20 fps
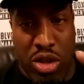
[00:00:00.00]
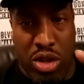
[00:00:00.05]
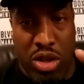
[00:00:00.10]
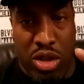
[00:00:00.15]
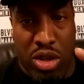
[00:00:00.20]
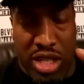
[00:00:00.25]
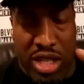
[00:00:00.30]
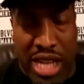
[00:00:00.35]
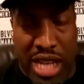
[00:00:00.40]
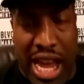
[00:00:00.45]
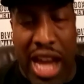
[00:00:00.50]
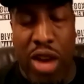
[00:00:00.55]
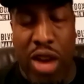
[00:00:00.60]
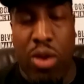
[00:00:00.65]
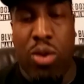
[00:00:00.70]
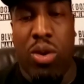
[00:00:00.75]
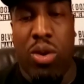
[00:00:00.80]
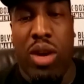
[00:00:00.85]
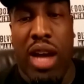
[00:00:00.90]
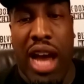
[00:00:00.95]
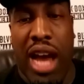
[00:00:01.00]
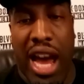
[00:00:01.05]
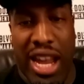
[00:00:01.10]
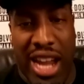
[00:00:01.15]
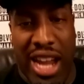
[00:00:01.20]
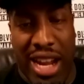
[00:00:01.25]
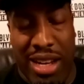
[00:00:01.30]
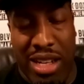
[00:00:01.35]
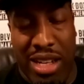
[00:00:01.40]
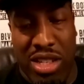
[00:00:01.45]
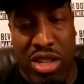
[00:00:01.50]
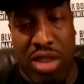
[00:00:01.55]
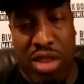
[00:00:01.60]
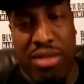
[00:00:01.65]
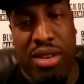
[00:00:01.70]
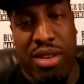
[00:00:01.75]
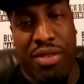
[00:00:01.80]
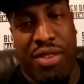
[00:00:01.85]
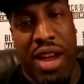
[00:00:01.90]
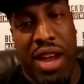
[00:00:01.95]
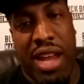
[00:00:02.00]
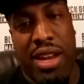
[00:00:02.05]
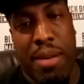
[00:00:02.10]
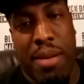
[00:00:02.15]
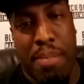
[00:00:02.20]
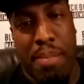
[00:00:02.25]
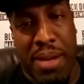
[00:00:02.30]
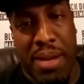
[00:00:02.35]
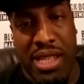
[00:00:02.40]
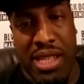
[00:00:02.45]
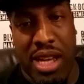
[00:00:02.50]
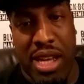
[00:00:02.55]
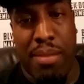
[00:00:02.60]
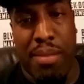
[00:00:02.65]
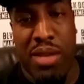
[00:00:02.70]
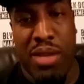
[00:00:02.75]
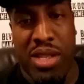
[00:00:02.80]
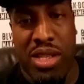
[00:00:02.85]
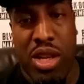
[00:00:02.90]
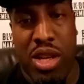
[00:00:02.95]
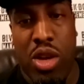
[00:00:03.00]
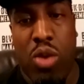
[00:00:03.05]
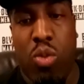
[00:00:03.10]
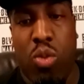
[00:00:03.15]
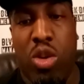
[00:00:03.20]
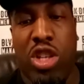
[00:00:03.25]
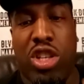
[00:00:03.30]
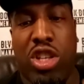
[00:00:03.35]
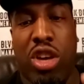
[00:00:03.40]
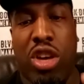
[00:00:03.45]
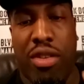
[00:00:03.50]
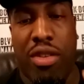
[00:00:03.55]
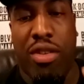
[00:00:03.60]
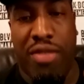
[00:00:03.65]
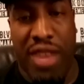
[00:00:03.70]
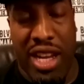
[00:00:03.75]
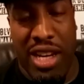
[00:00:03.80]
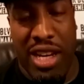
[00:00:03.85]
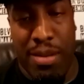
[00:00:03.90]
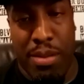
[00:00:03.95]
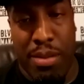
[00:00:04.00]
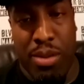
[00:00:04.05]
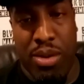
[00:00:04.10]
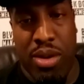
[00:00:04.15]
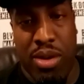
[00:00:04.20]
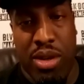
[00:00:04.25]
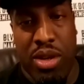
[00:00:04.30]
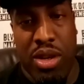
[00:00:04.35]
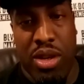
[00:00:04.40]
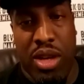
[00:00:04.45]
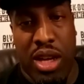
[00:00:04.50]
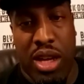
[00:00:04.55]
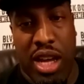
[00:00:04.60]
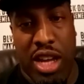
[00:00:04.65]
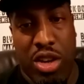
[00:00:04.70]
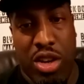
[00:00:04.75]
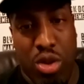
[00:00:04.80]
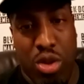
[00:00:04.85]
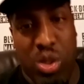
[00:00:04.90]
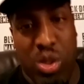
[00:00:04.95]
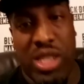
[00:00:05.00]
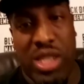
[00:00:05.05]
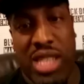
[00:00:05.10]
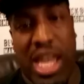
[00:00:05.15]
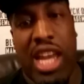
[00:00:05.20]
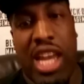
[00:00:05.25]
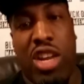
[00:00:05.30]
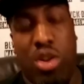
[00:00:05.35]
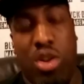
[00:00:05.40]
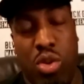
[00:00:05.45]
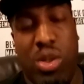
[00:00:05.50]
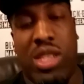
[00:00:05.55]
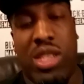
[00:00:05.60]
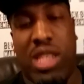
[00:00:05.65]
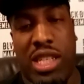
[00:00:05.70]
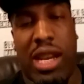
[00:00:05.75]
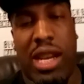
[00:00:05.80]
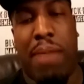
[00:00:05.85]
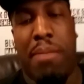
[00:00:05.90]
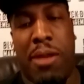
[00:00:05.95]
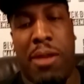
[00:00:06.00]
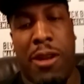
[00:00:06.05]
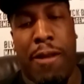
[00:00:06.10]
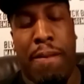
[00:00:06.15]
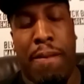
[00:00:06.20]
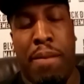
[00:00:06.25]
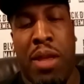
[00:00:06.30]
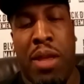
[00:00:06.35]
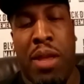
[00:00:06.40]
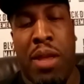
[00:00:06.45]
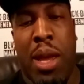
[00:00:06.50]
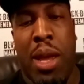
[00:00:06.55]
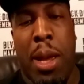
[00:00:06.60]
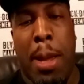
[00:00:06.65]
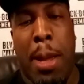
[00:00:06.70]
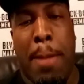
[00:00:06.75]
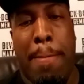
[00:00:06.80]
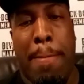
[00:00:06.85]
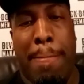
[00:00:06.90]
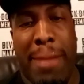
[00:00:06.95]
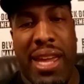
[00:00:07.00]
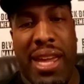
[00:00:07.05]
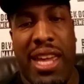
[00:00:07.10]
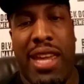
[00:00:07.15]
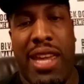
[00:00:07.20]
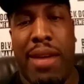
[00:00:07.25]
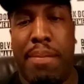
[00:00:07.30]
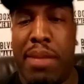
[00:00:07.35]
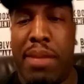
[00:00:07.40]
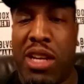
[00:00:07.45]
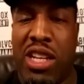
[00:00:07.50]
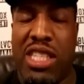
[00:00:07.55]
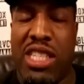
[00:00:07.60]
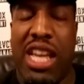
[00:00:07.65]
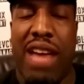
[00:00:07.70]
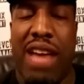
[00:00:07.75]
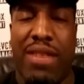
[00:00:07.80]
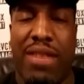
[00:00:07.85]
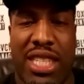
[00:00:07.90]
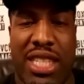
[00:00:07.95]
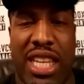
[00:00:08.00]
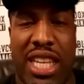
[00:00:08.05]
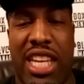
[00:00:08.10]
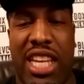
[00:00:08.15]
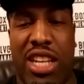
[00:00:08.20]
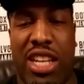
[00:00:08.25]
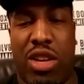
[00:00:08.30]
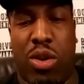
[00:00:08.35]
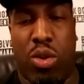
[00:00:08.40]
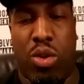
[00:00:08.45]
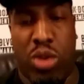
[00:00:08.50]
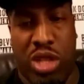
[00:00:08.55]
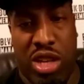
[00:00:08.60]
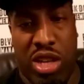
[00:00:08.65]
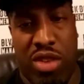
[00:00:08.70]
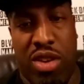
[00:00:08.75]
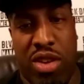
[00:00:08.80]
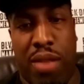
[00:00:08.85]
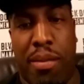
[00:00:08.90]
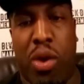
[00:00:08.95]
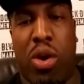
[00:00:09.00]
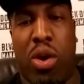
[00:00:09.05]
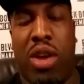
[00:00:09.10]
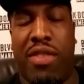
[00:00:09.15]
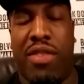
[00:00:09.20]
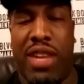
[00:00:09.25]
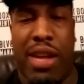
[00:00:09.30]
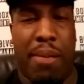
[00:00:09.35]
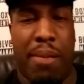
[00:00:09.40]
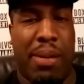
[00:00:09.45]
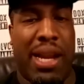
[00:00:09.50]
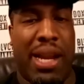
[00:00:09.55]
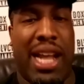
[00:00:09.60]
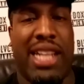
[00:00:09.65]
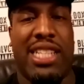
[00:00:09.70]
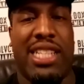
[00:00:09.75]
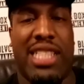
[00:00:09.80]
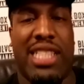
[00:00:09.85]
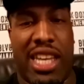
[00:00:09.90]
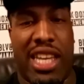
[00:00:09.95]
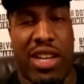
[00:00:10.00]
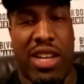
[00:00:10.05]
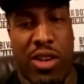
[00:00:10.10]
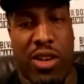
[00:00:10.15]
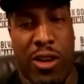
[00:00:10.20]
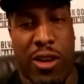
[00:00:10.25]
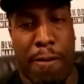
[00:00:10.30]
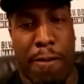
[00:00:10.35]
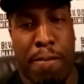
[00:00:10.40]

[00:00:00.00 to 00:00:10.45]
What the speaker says: the title, and I deserve to fight the best comers which are available, and who is there and who is the champion. Me, because I've seen the ulterior motive and the plans they got,